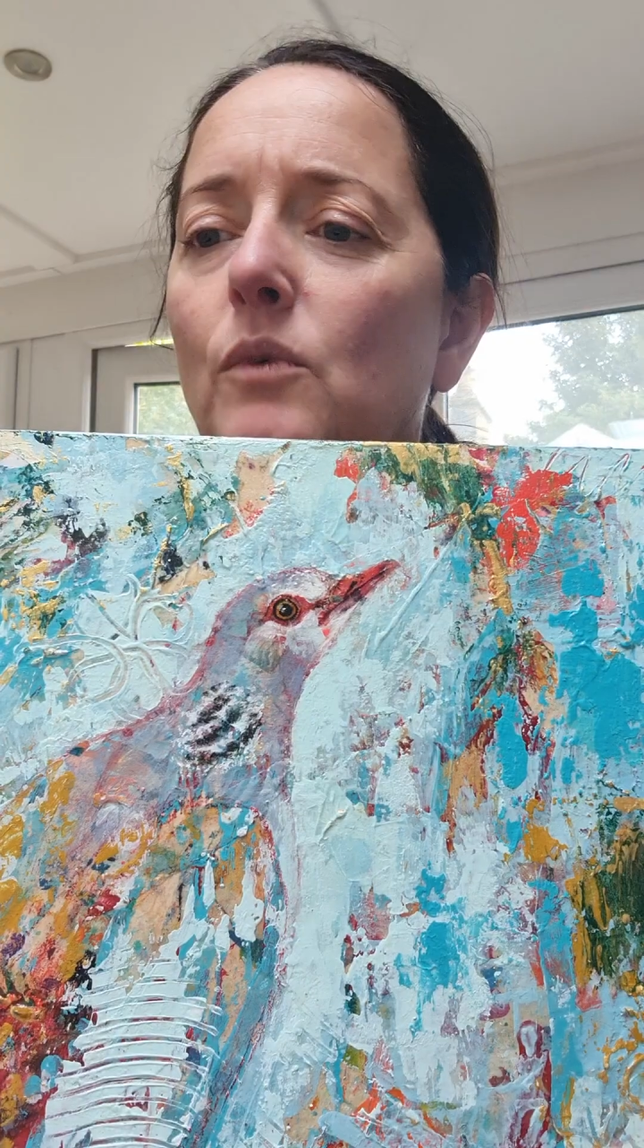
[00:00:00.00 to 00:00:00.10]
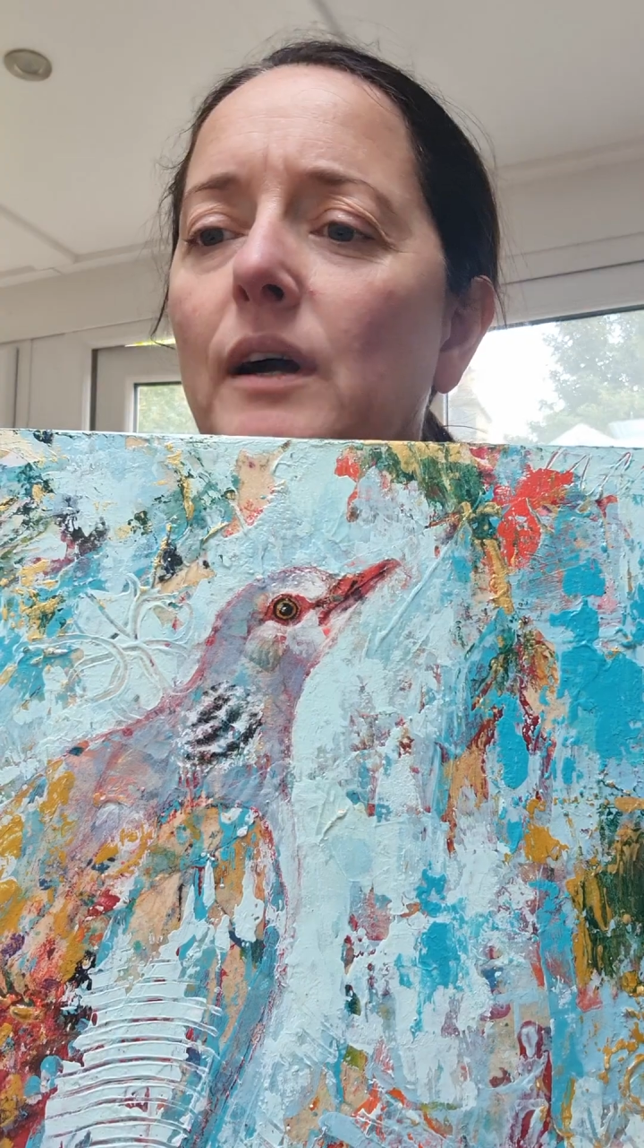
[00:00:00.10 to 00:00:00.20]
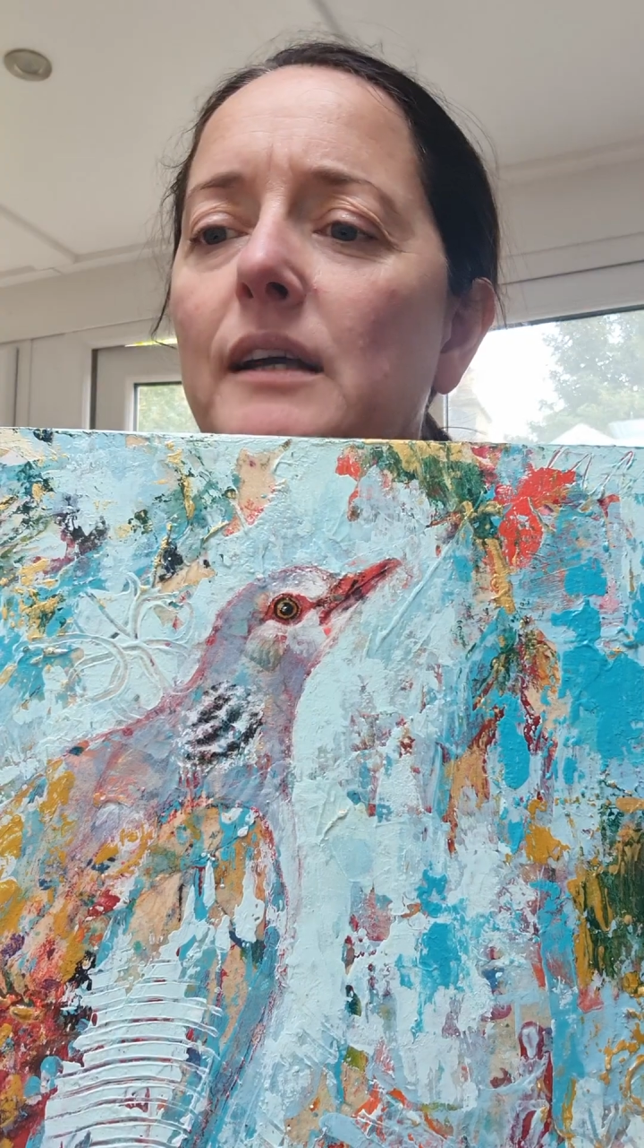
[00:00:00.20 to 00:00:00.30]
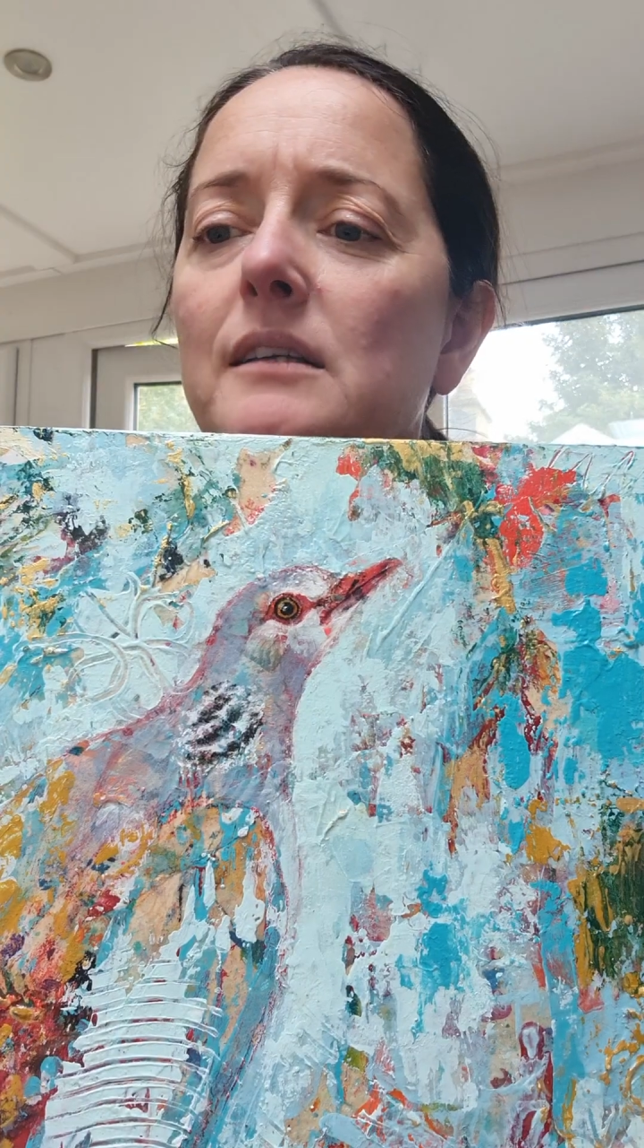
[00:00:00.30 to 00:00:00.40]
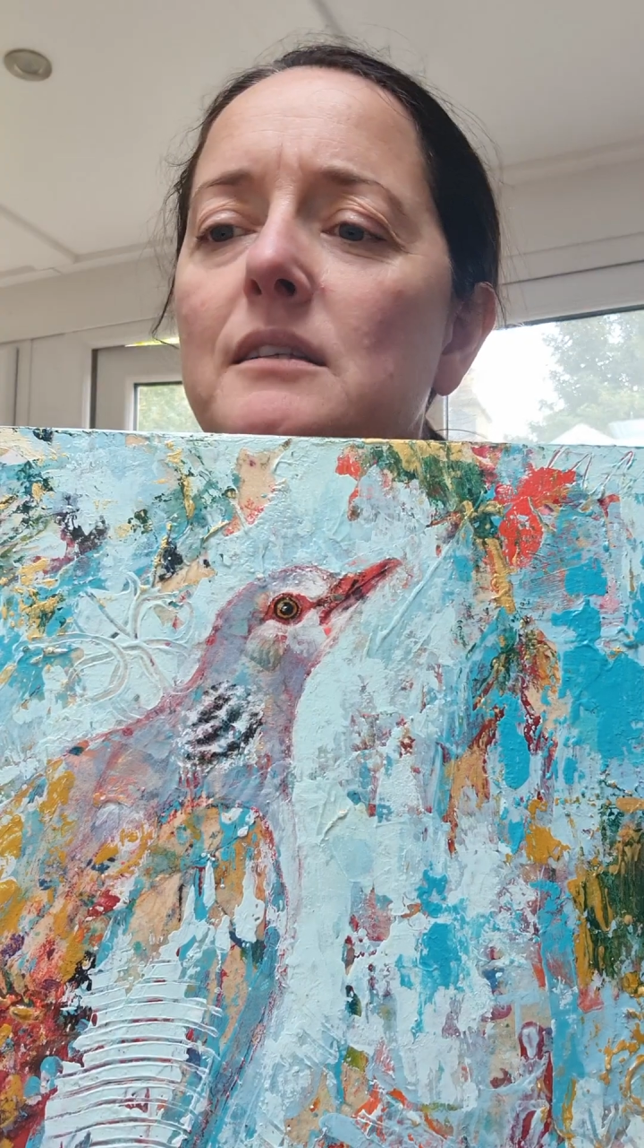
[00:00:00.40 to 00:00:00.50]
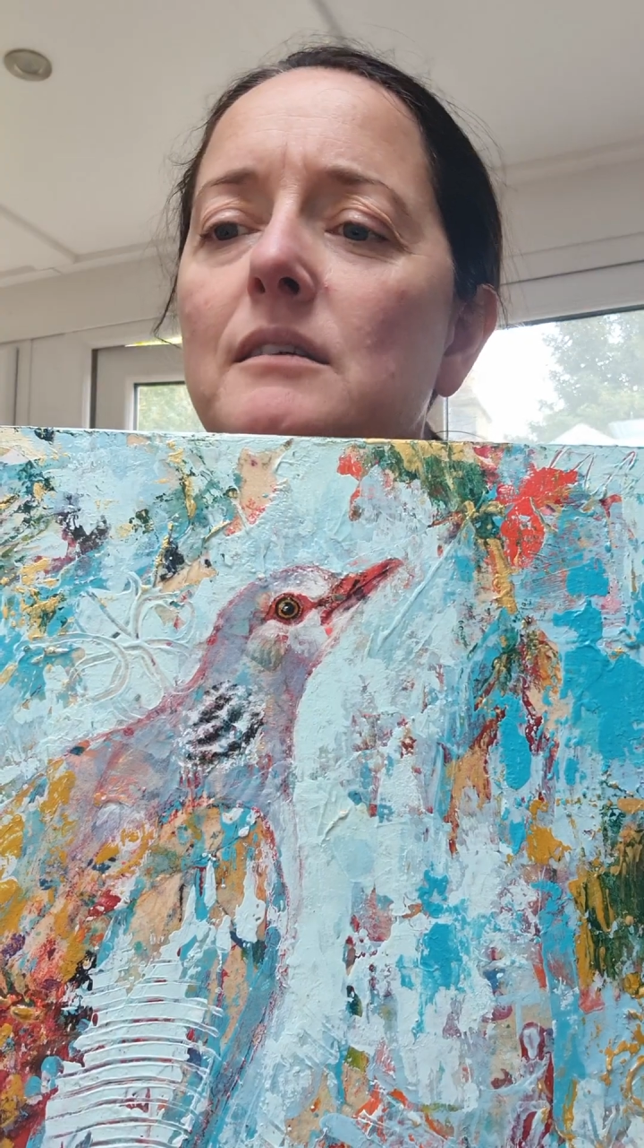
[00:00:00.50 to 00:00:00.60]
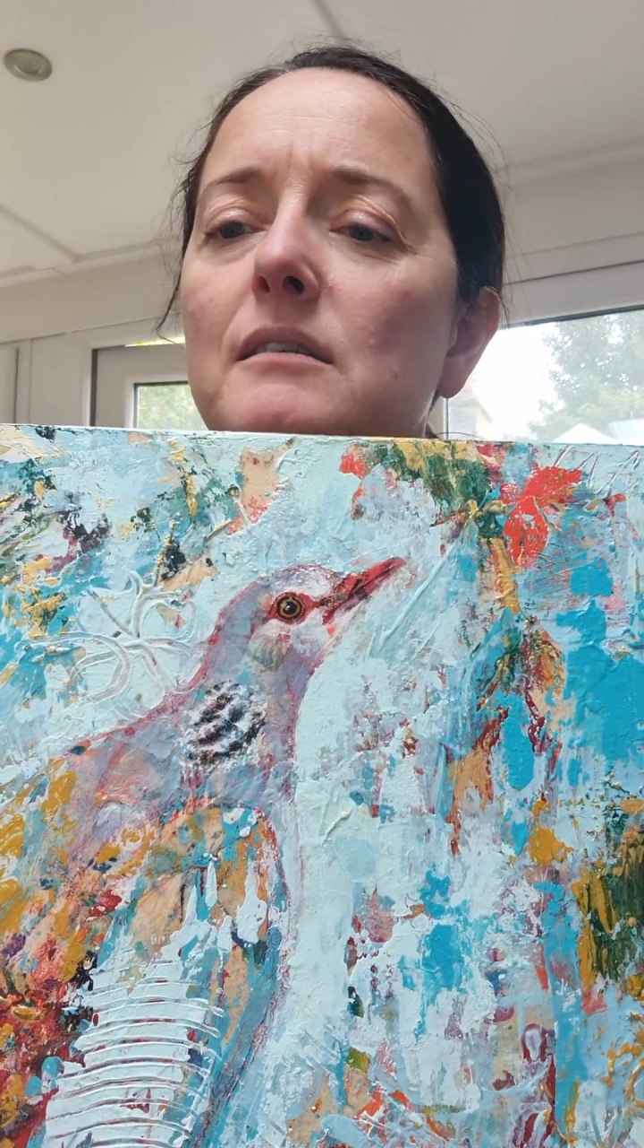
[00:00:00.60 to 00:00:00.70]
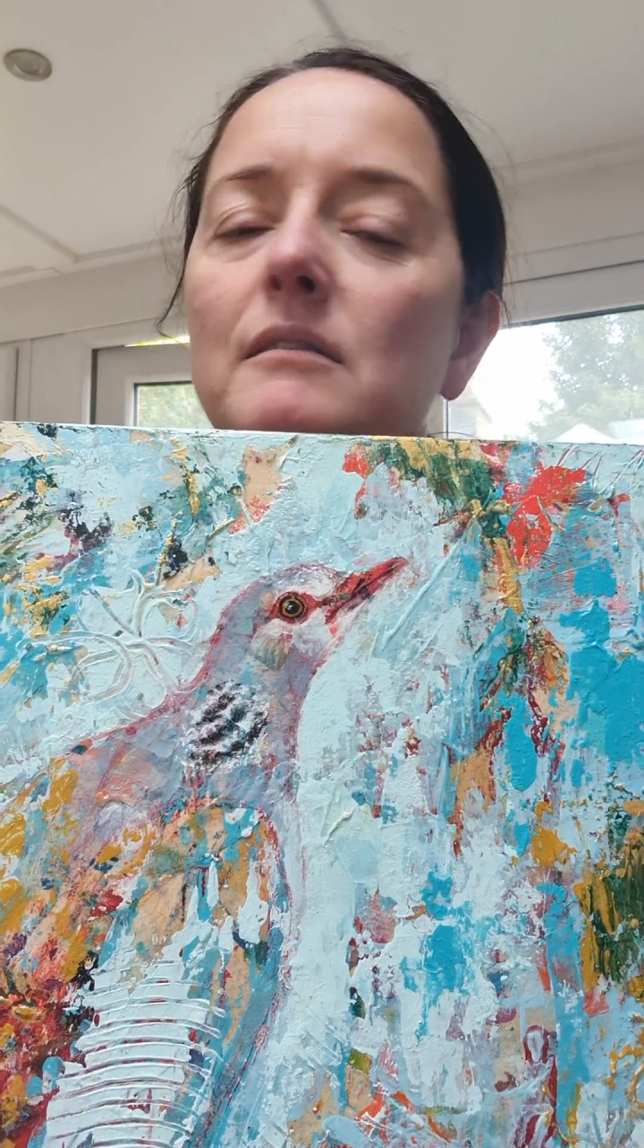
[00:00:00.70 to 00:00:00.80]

white